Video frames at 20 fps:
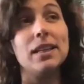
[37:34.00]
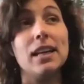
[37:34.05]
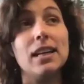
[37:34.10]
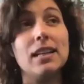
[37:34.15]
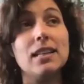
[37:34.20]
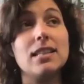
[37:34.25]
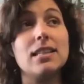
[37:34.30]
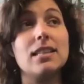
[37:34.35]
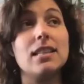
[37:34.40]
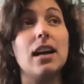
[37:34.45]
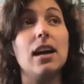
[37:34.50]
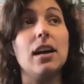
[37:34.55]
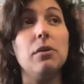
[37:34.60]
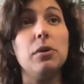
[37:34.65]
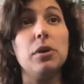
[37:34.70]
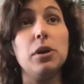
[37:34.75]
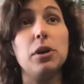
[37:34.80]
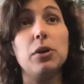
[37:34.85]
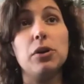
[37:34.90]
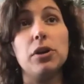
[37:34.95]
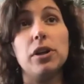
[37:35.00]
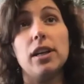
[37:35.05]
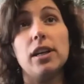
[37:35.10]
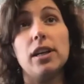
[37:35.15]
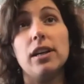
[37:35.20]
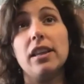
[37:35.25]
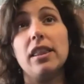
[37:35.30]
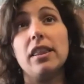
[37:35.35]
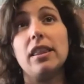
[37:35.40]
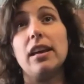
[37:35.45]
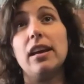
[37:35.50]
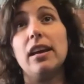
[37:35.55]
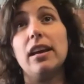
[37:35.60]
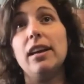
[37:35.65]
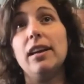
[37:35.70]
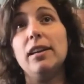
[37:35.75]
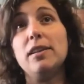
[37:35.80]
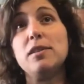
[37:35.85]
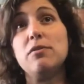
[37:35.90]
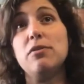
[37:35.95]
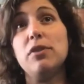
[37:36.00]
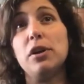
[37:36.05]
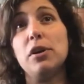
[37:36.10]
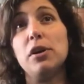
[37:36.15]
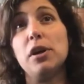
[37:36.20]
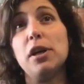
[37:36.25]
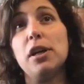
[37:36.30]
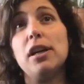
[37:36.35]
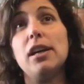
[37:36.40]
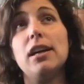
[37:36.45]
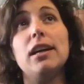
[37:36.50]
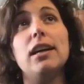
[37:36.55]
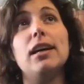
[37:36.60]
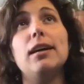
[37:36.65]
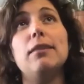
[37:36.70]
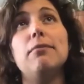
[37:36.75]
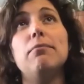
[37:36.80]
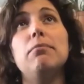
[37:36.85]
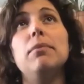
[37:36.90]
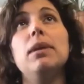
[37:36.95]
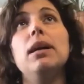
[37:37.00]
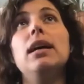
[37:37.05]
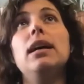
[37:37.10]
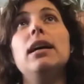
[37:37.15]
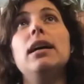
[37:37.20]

that's, I would agree. I, it's very, um,